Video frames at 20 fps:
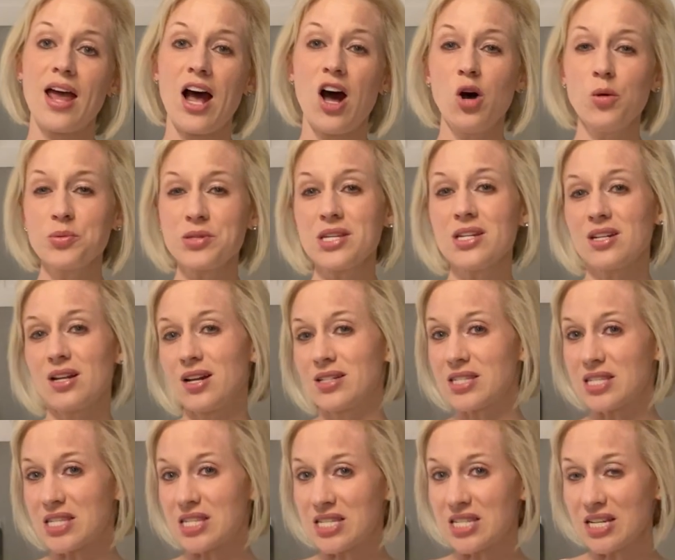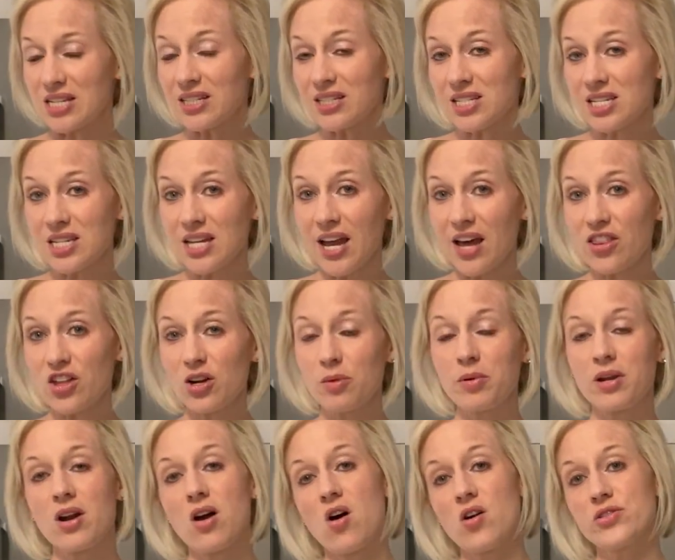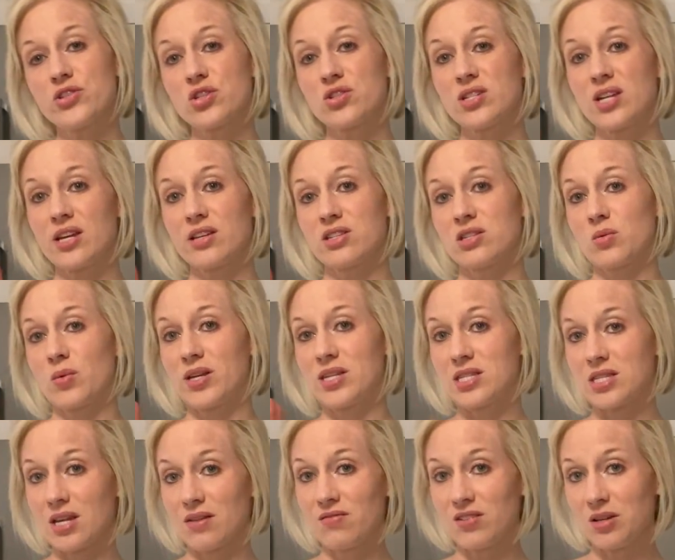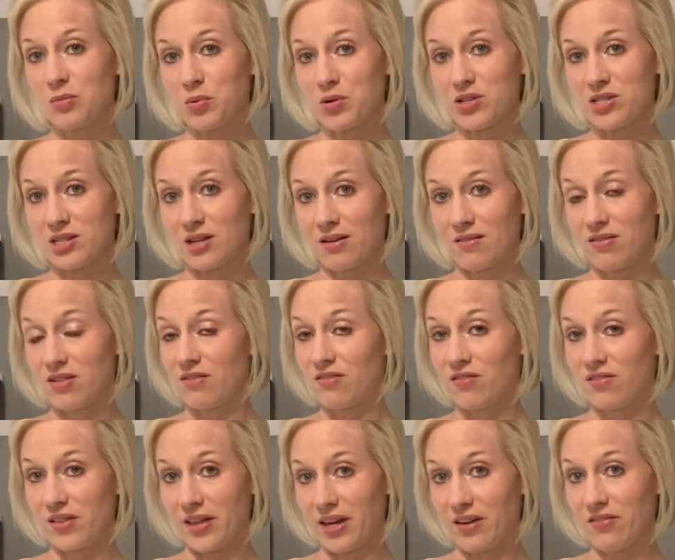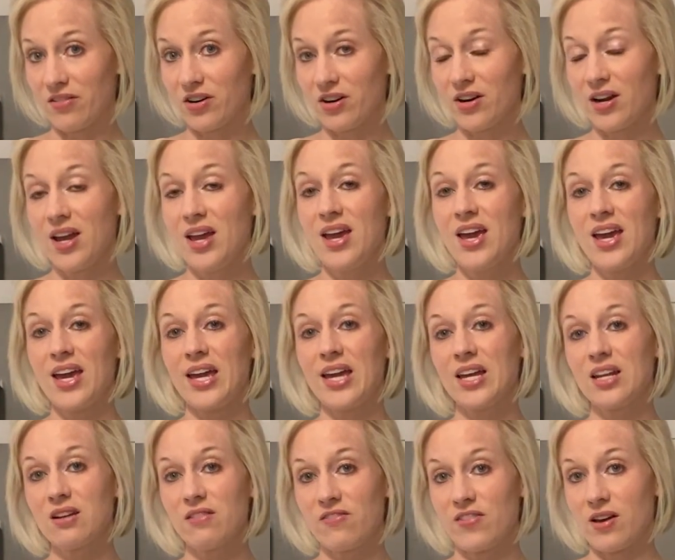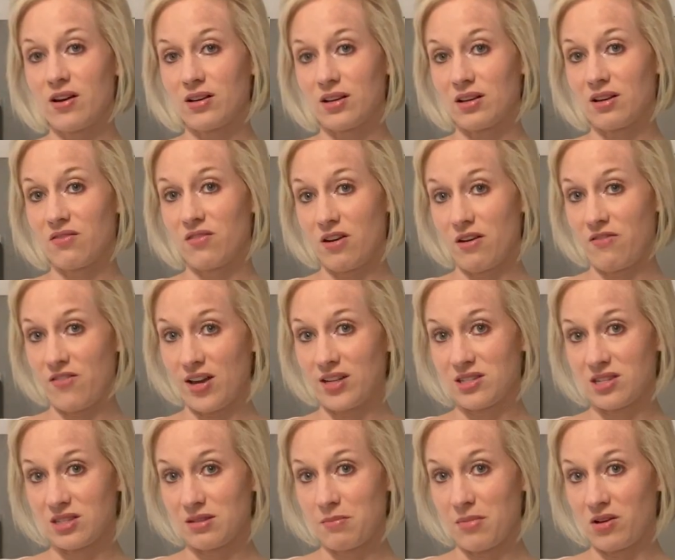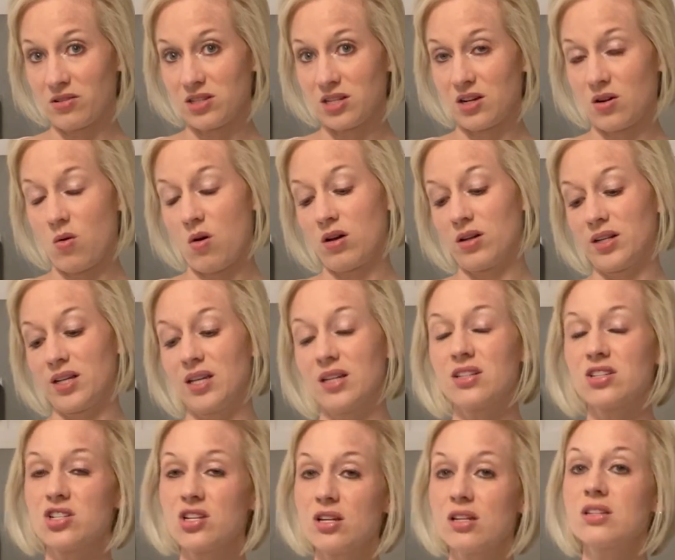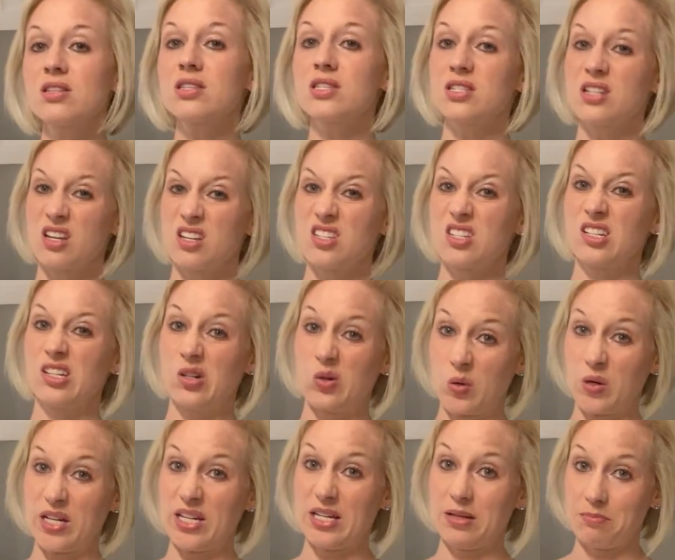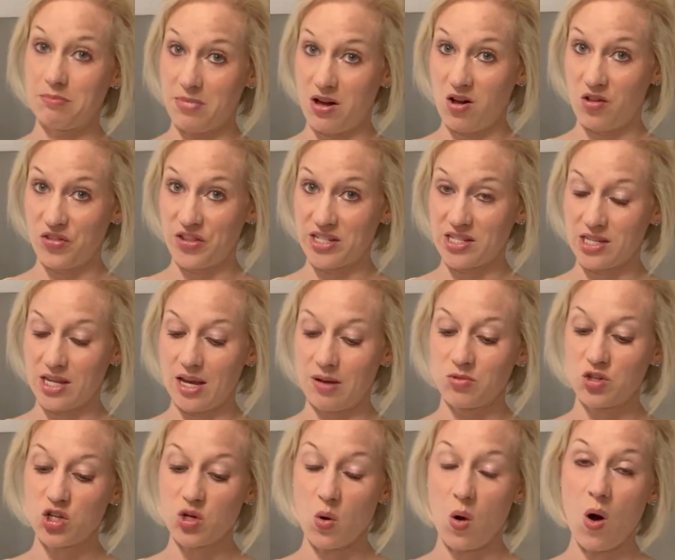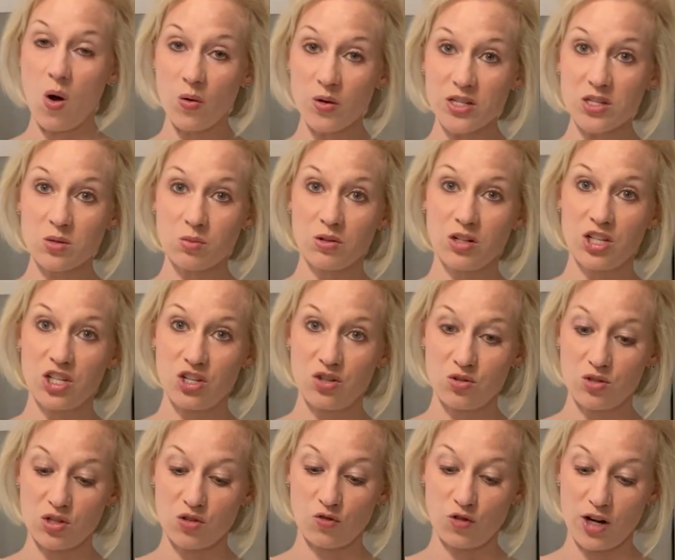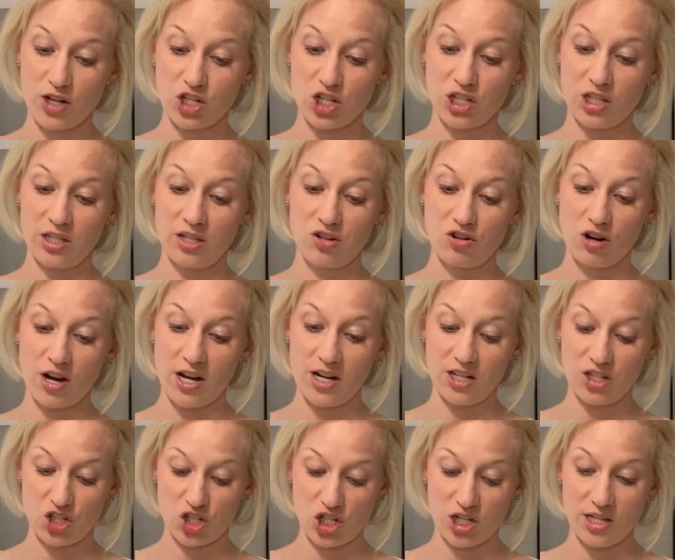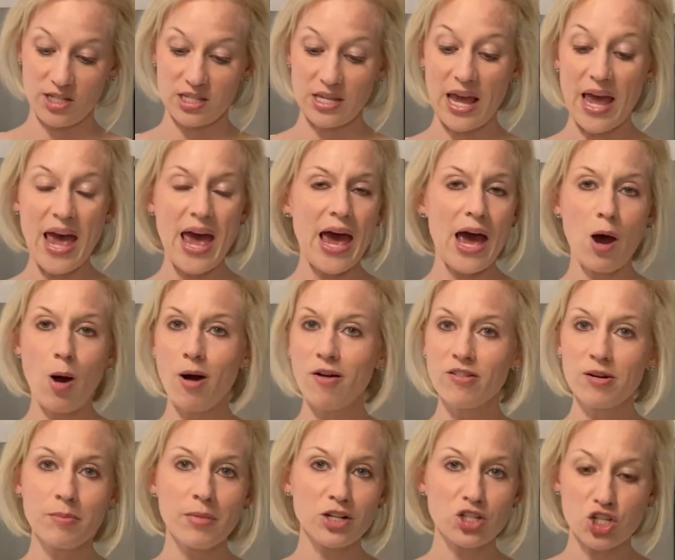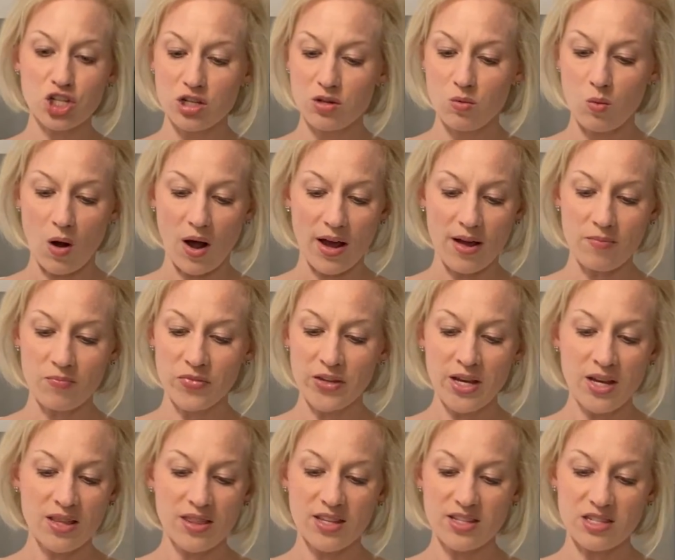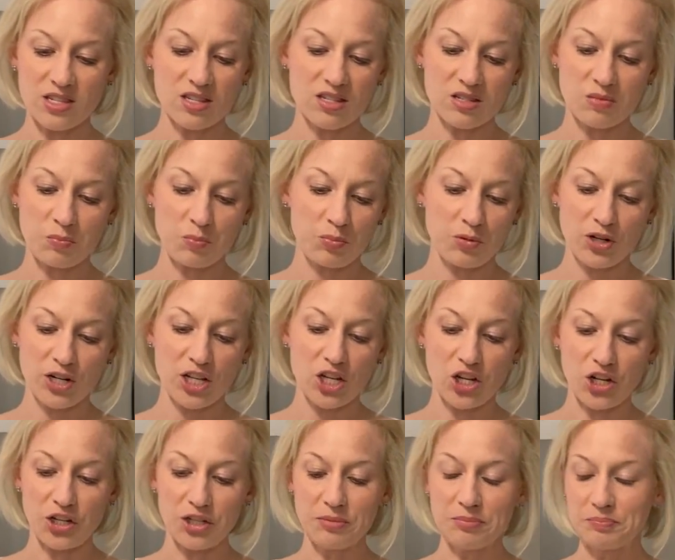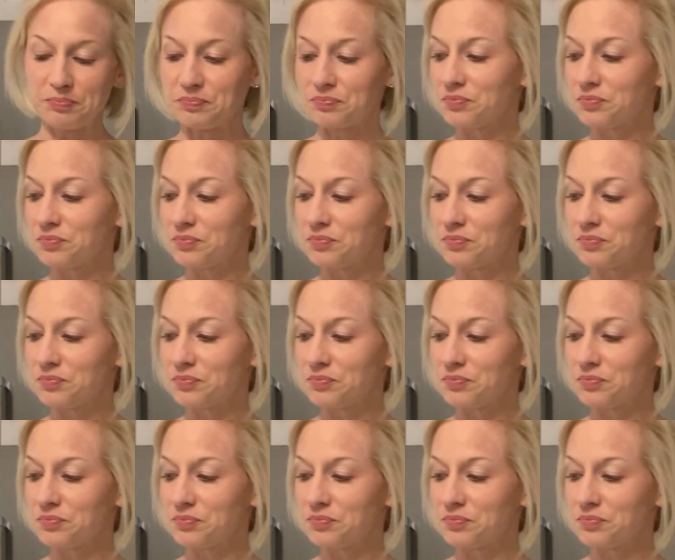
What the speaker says: helps it not stick together, but it also takes away 70% of the flavor and affects the melting quality. It just doesn't quite melt the same. So you always want to use freshly grated cheese. However much you want, this is pretty good.